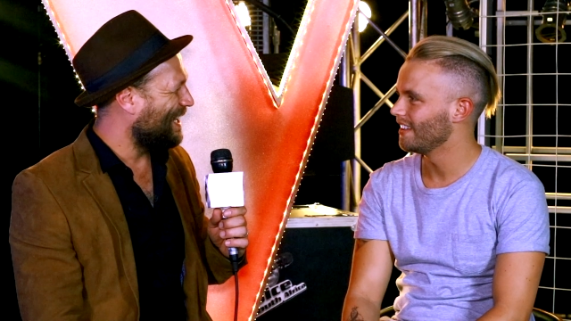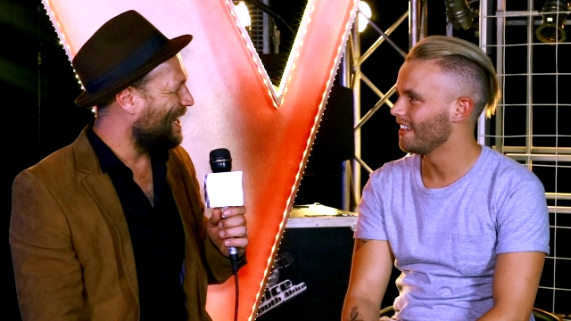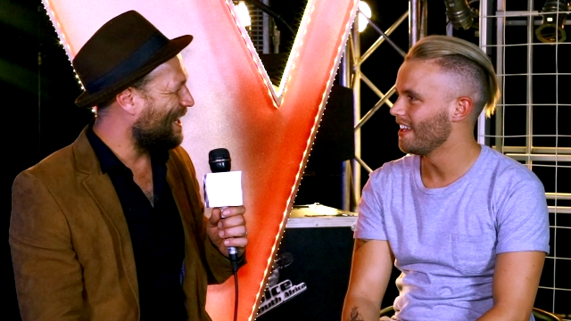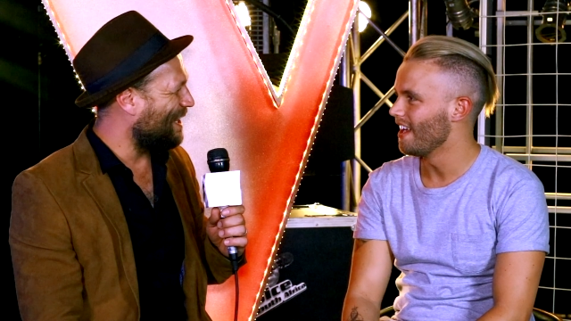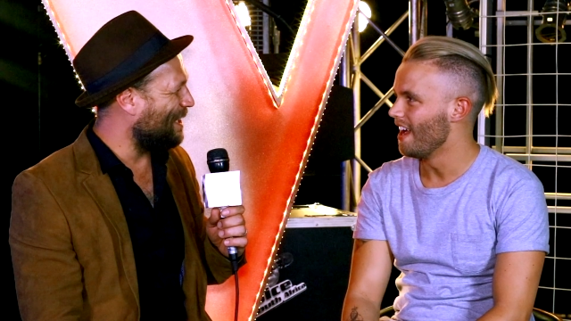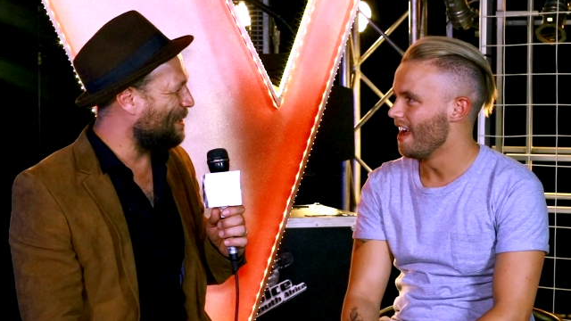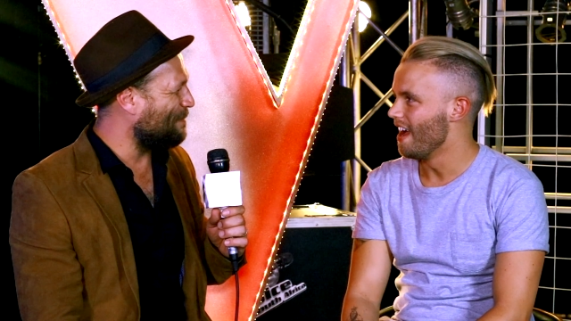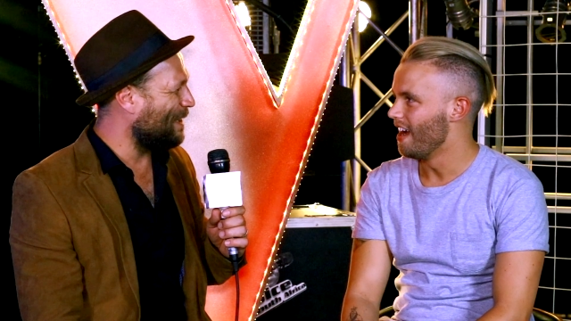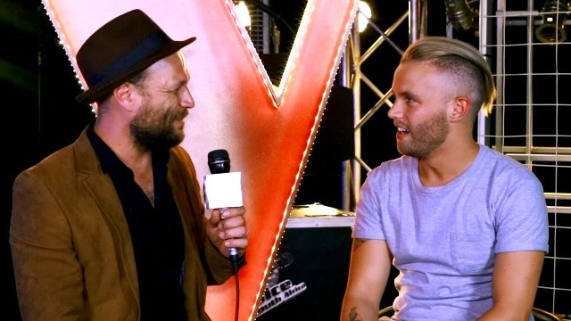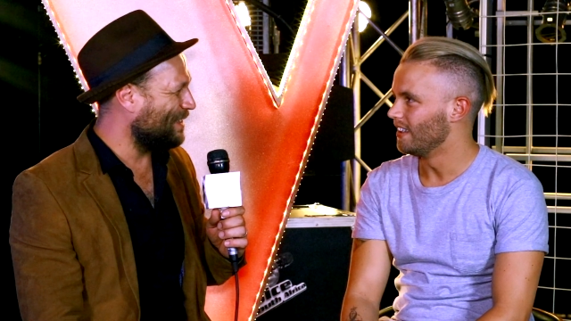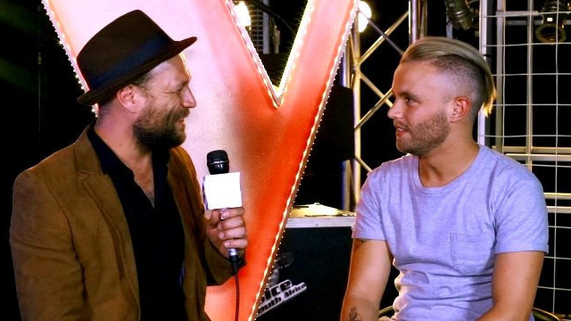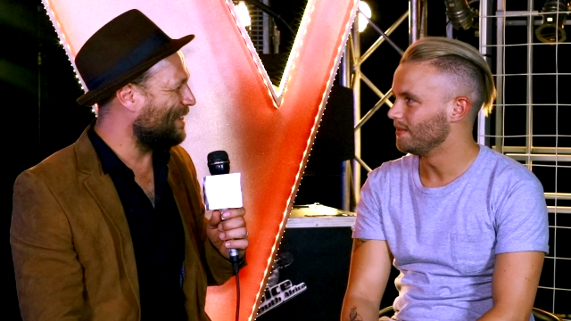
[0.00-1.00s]
Speaker 1: Um,
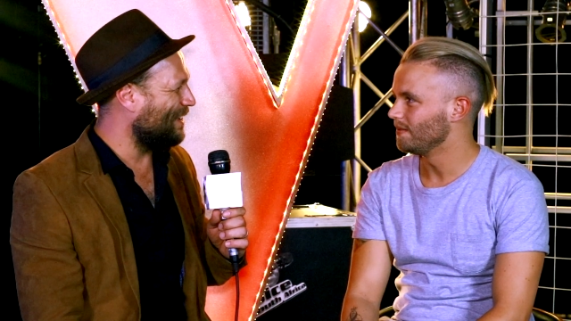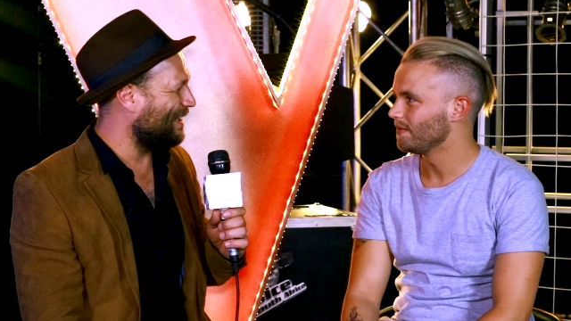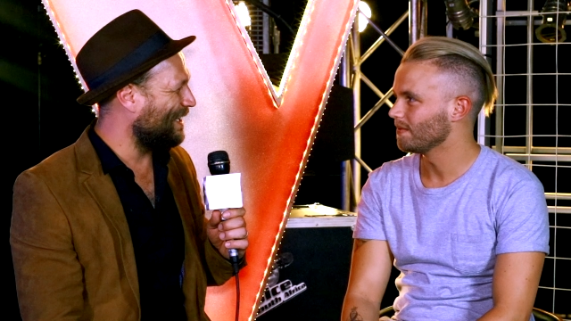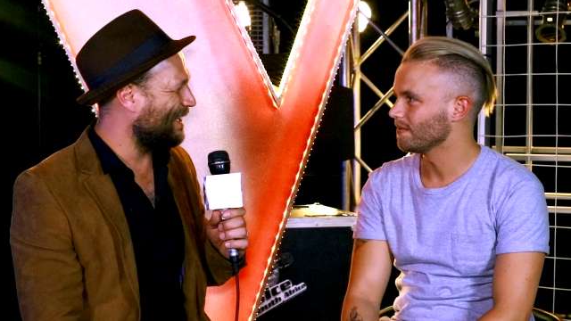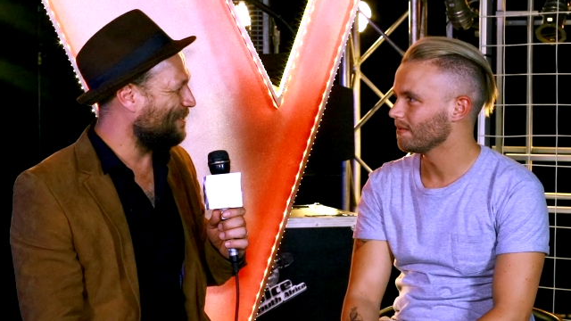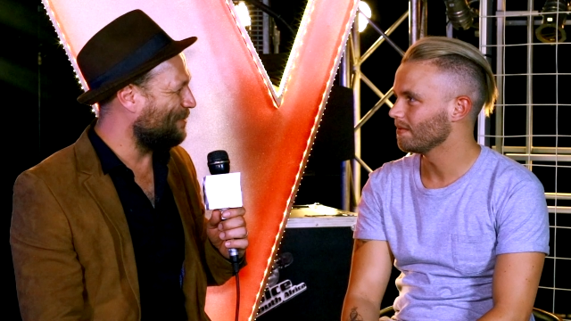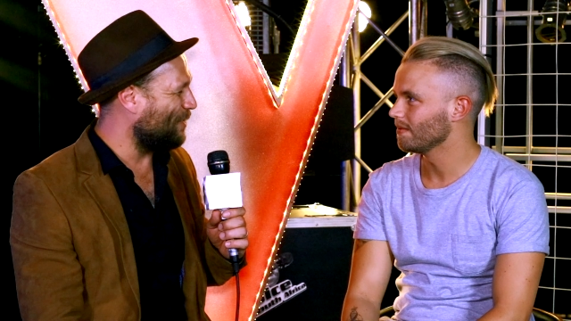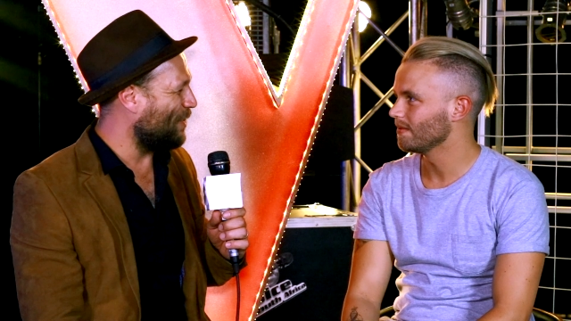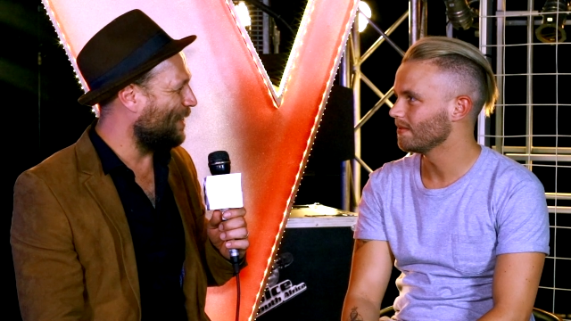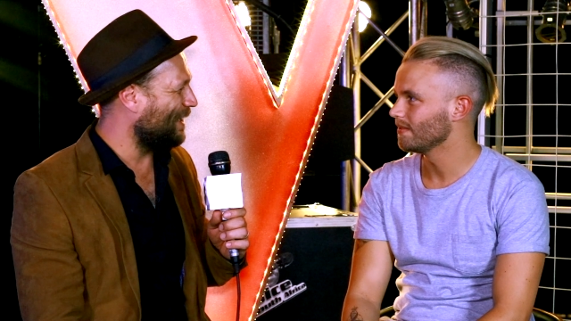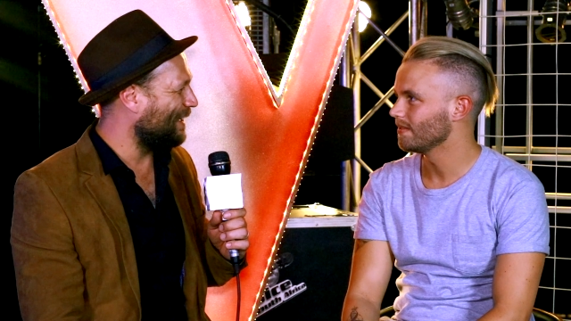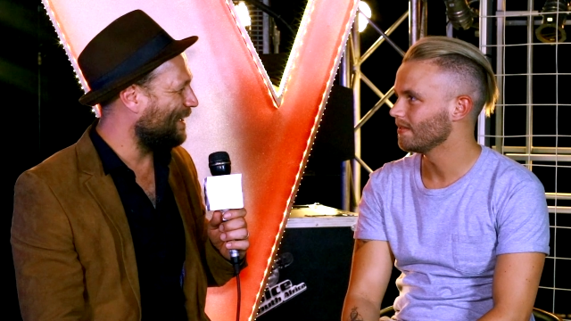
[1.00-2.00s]
I think you're gonna go
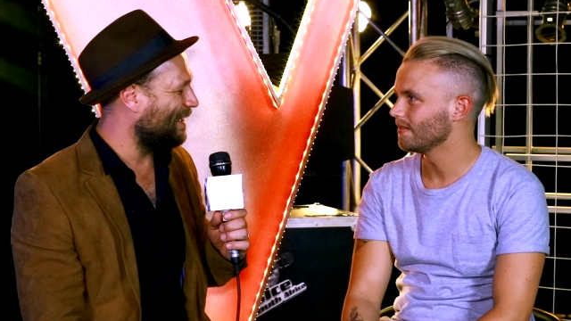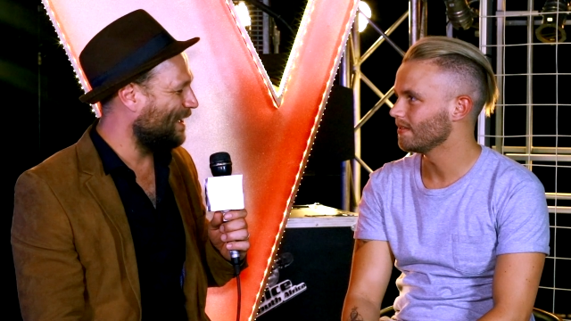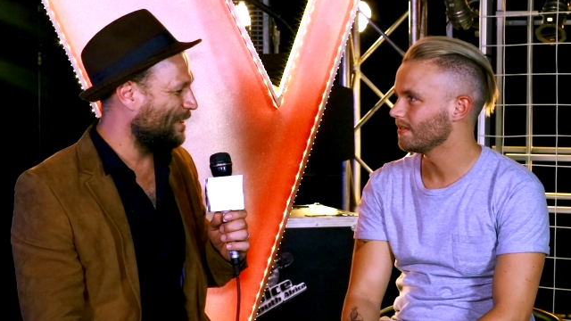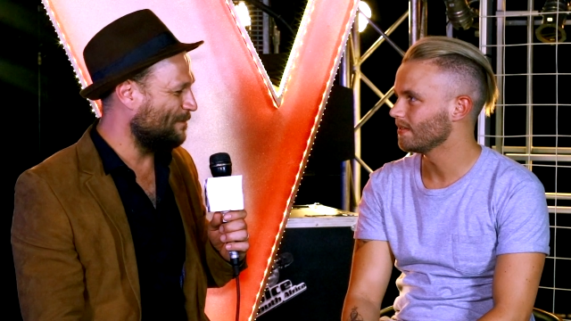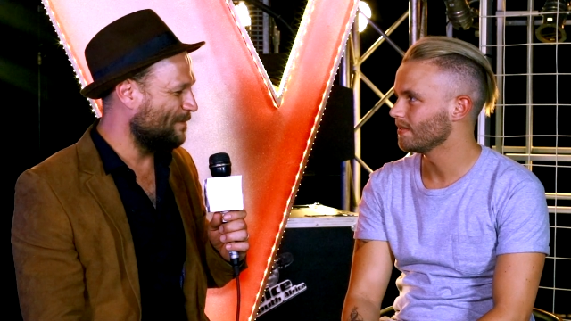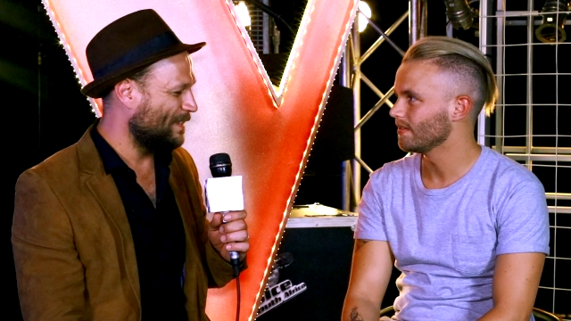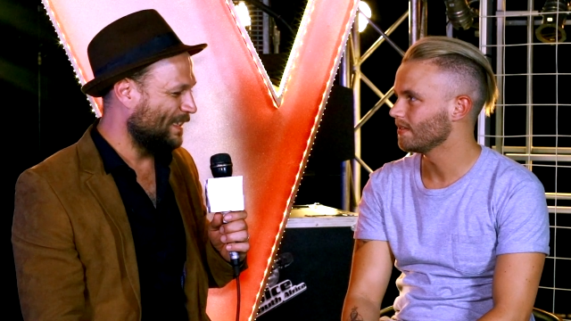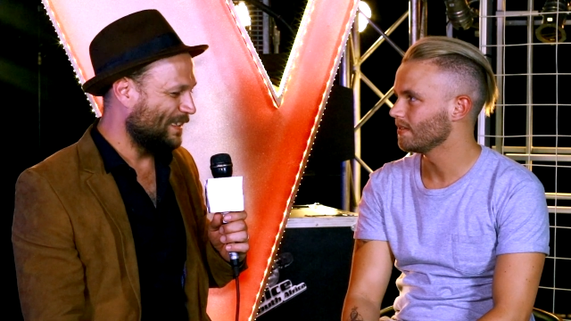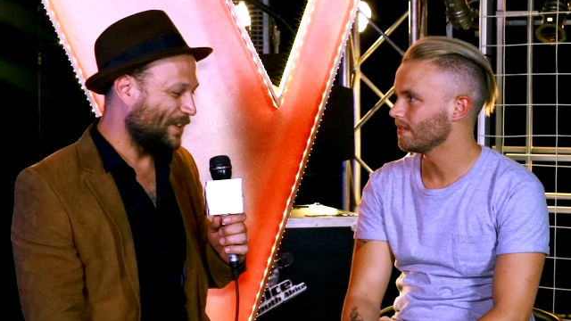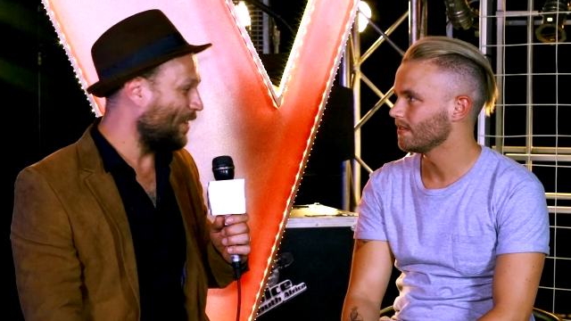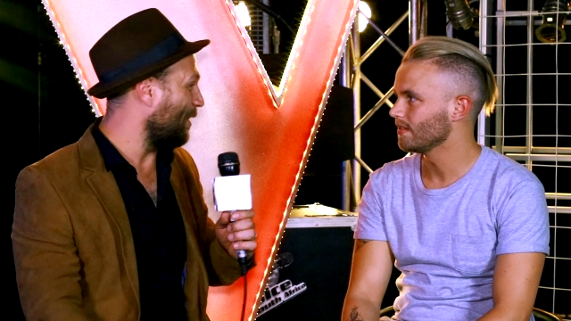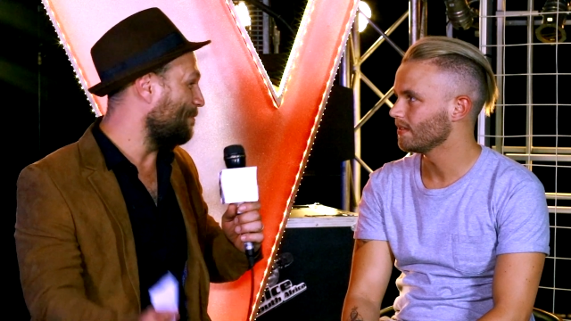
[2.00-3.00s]
far, and um, yeah,